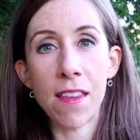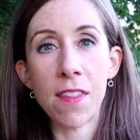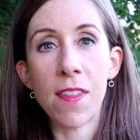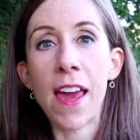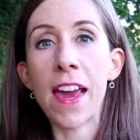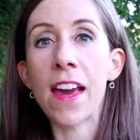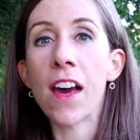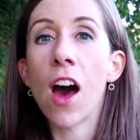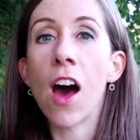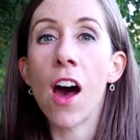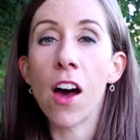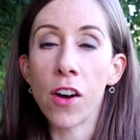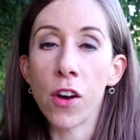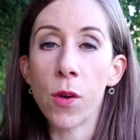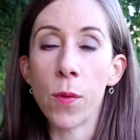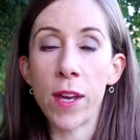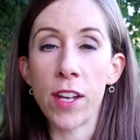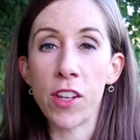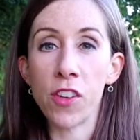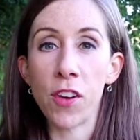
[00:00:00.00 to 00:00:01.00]
they can't
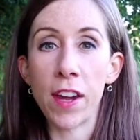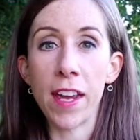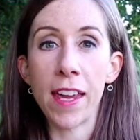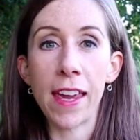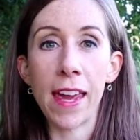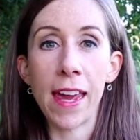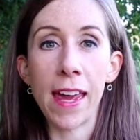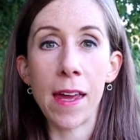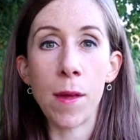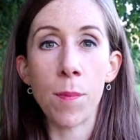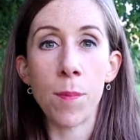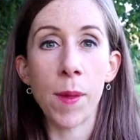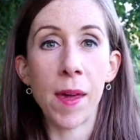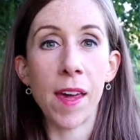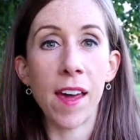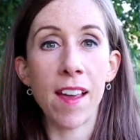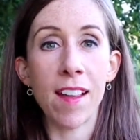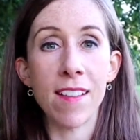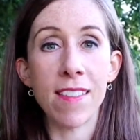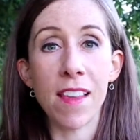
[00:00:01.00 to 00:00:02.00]
quit drinking
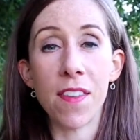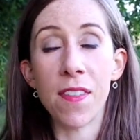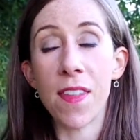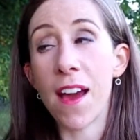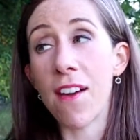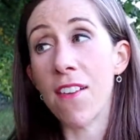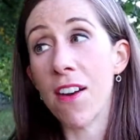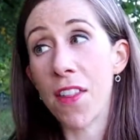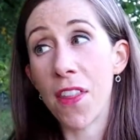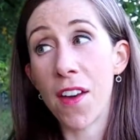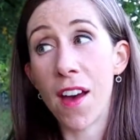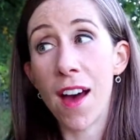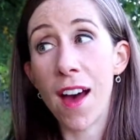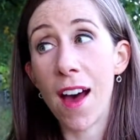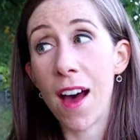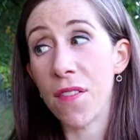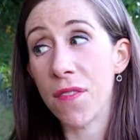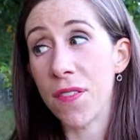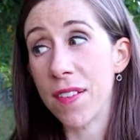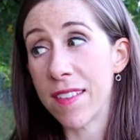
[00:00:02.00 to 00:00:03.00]
because their other
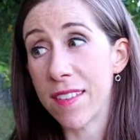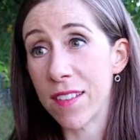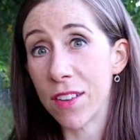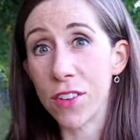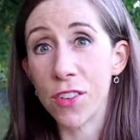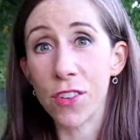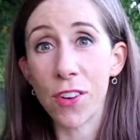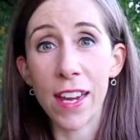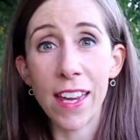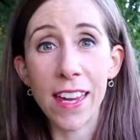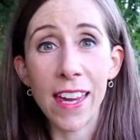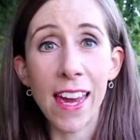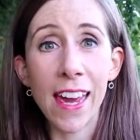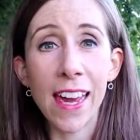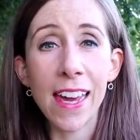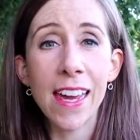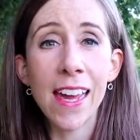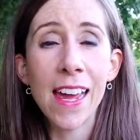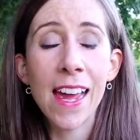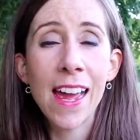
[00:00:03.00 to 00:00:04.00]
half is still
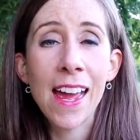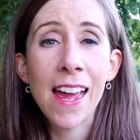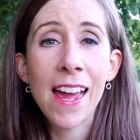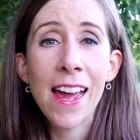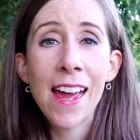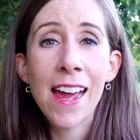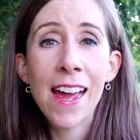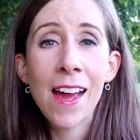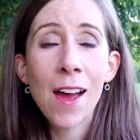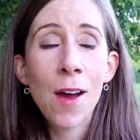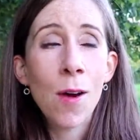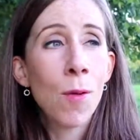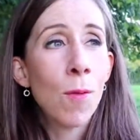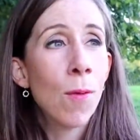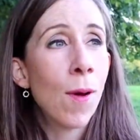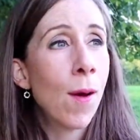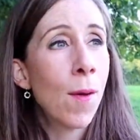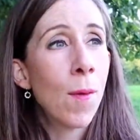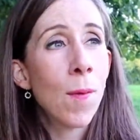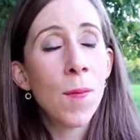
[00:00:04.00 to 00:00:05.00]
drinking,
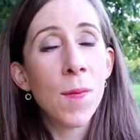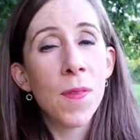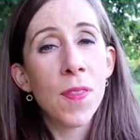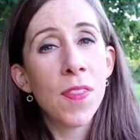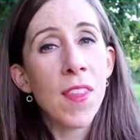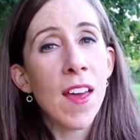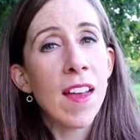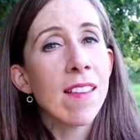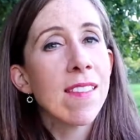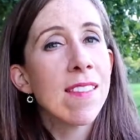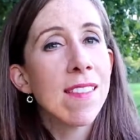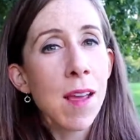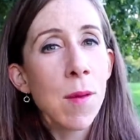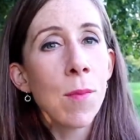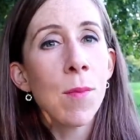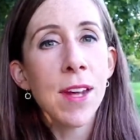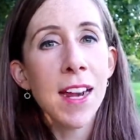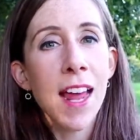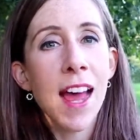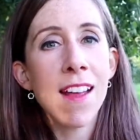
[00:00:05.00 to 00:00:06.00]
well, there's
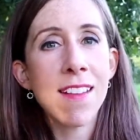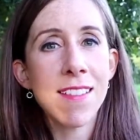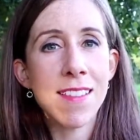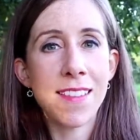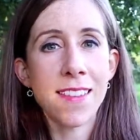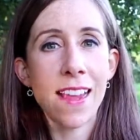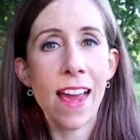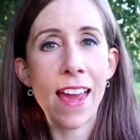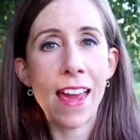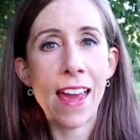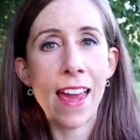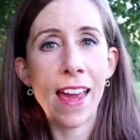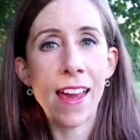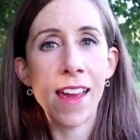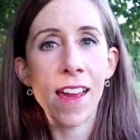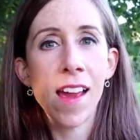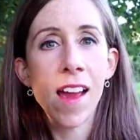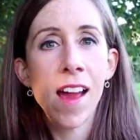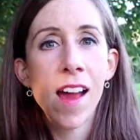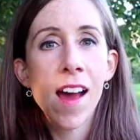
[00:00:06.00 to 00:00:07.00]
someone else
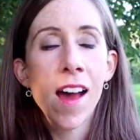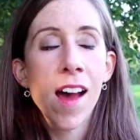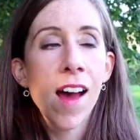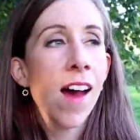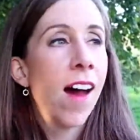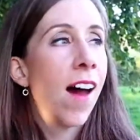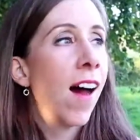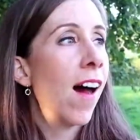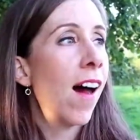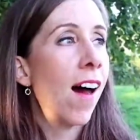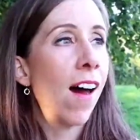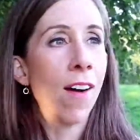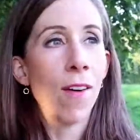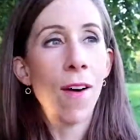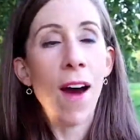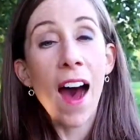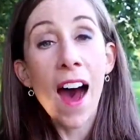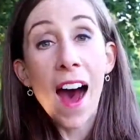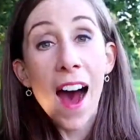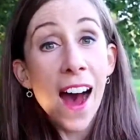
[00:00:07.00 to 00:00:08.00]
saying, oh,
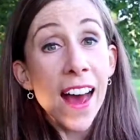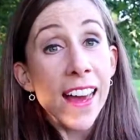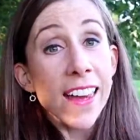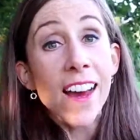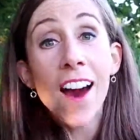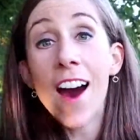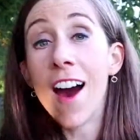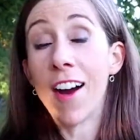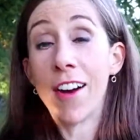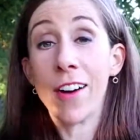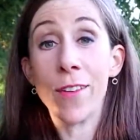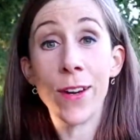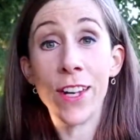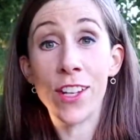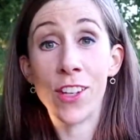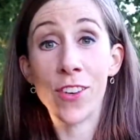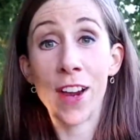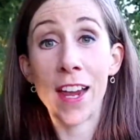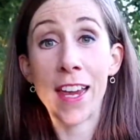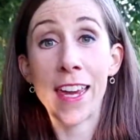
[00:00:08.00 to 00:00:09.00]
I can't
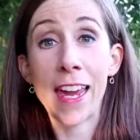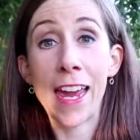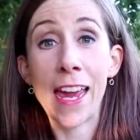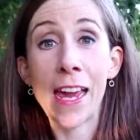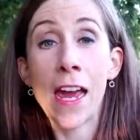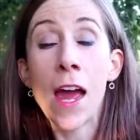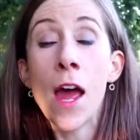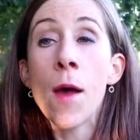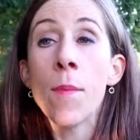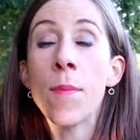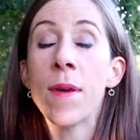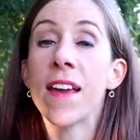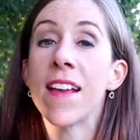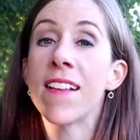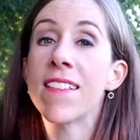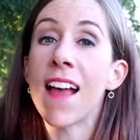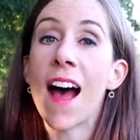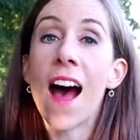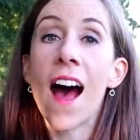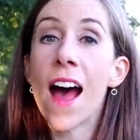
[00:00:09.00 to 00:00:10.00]
quit drinking
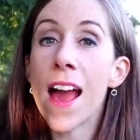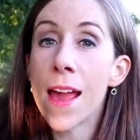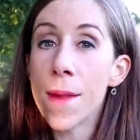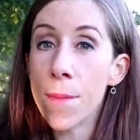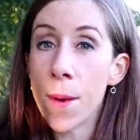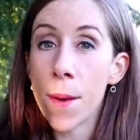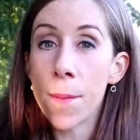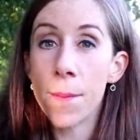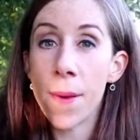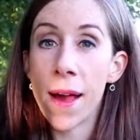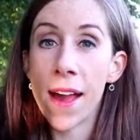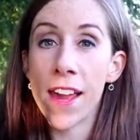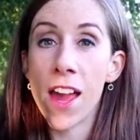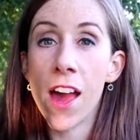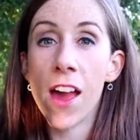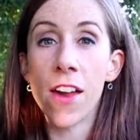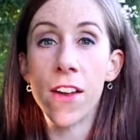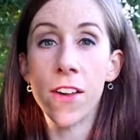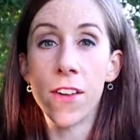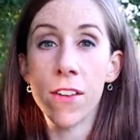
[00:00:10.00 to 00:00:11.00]
because I'm on my
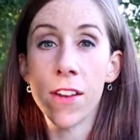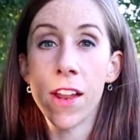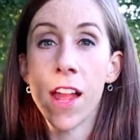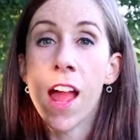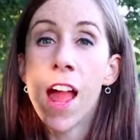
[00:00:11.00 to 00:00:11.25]
own.